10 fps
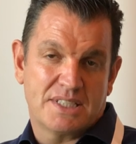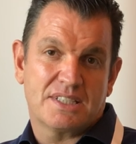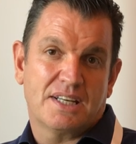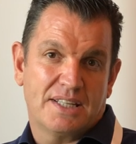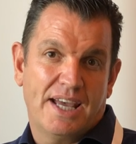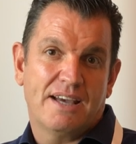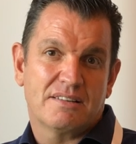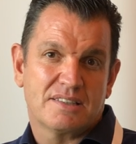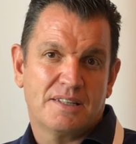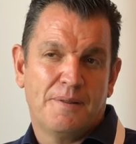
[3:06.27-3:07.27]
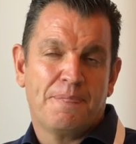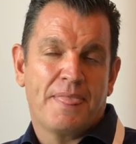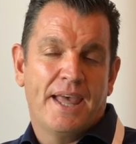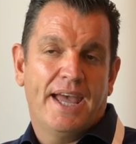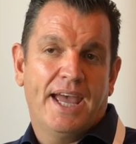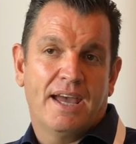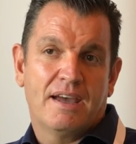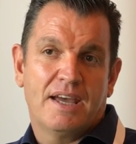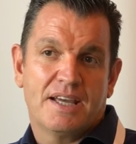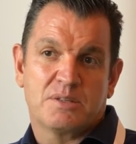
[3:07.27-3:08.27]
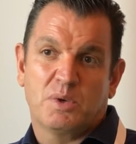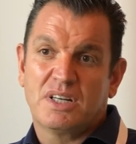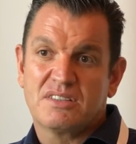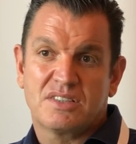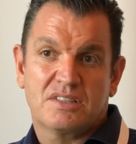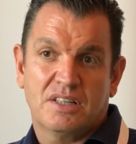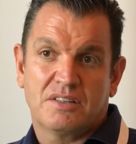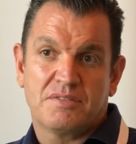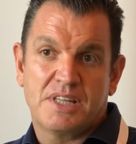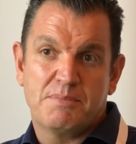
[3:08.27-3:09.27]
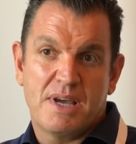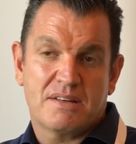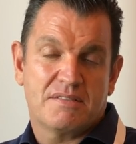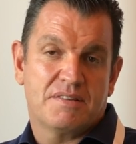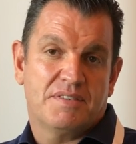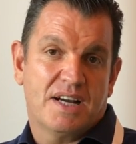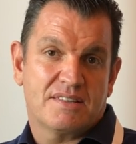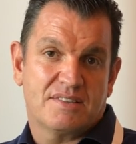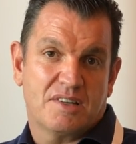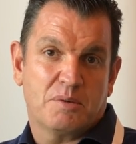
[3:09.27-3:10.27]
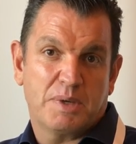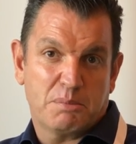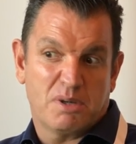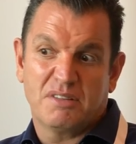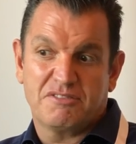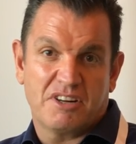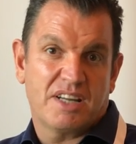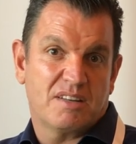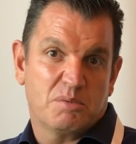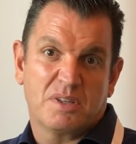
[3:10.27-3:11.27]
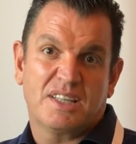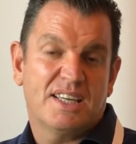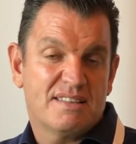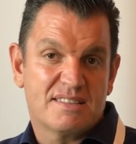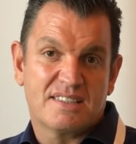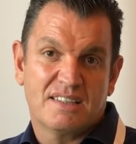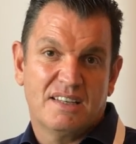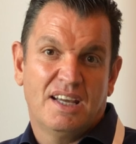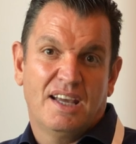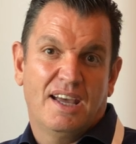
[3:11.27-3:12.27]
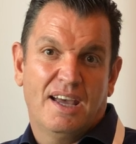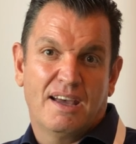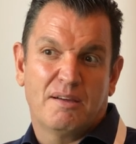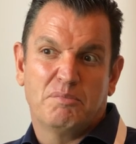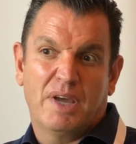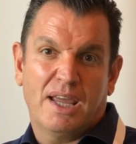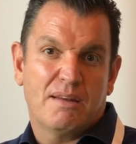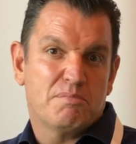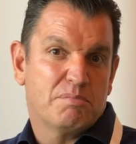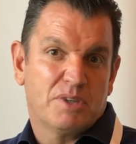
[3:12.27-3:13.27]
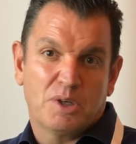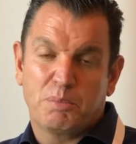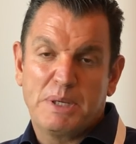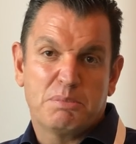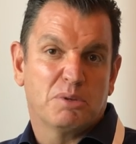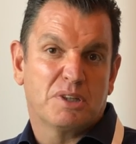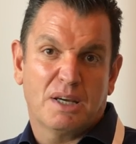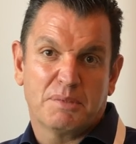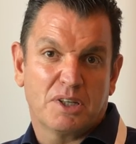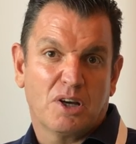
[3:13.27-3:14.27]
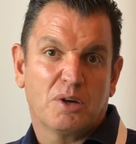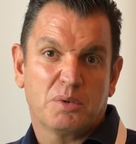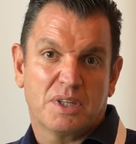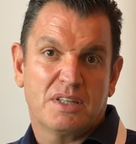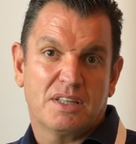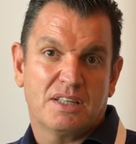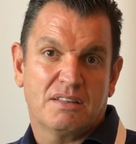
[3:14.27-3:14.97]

inside the house. As well as kind of the amount of devices that are being proliferated with kids and, you know, people who come and go within